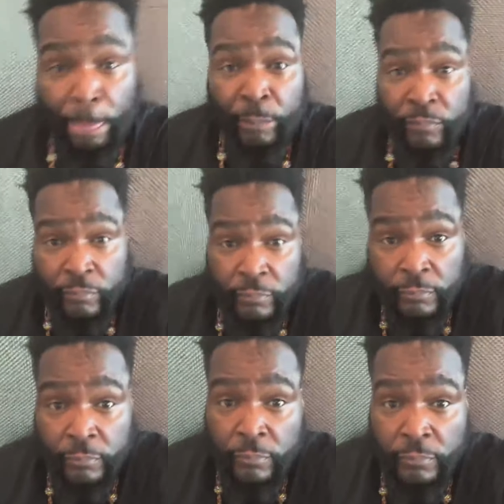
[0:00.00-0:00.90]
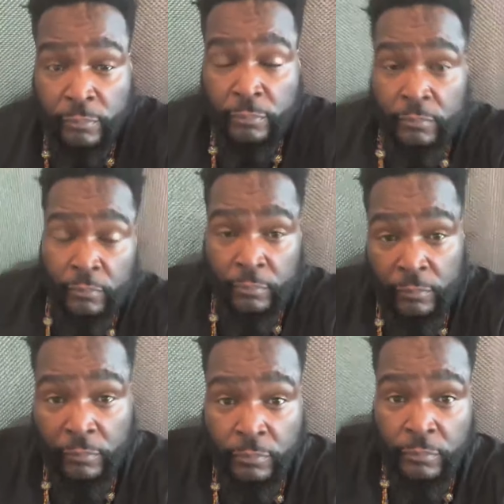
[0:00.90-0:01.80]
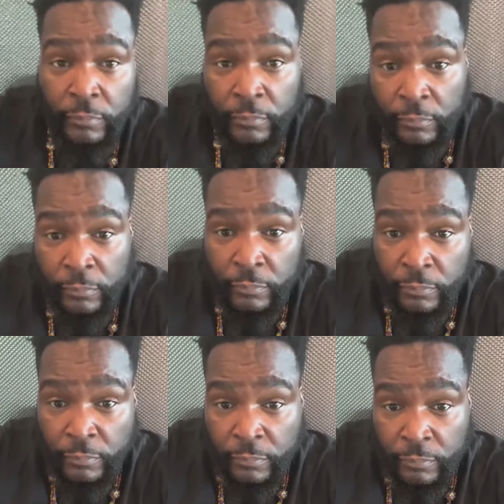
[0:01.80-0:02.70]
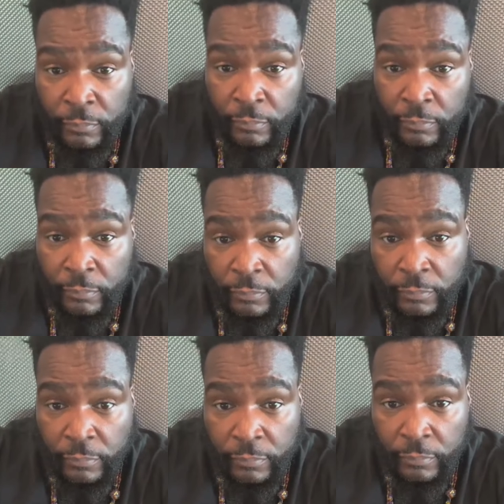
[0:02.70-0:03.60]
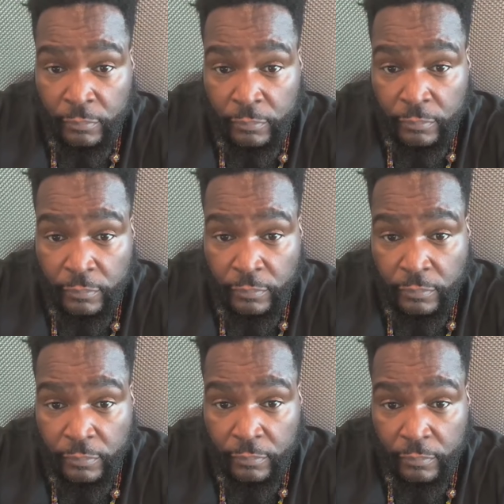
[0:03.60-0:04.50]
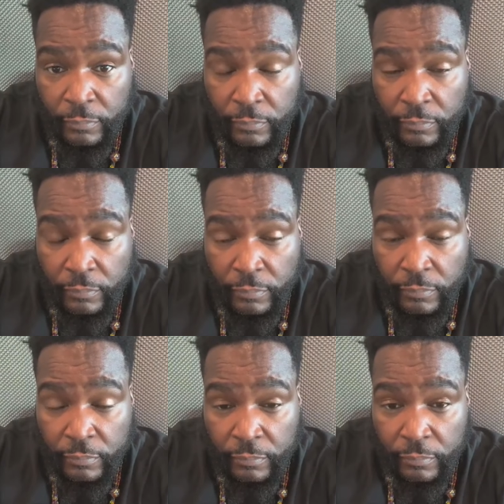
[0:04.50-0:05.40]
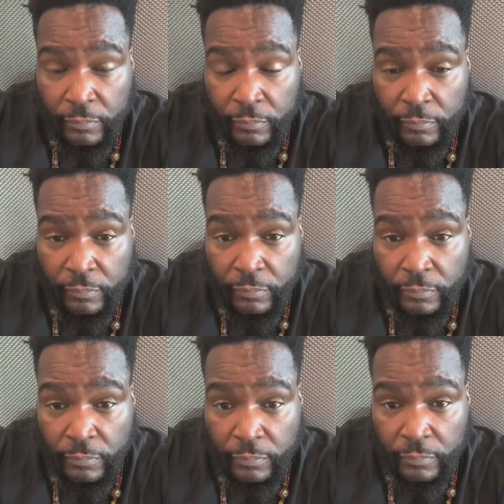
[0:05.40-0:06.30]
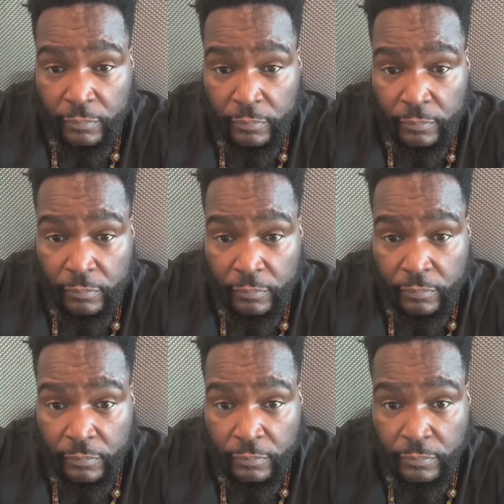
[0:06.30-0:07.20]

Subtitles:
Nobody speaks.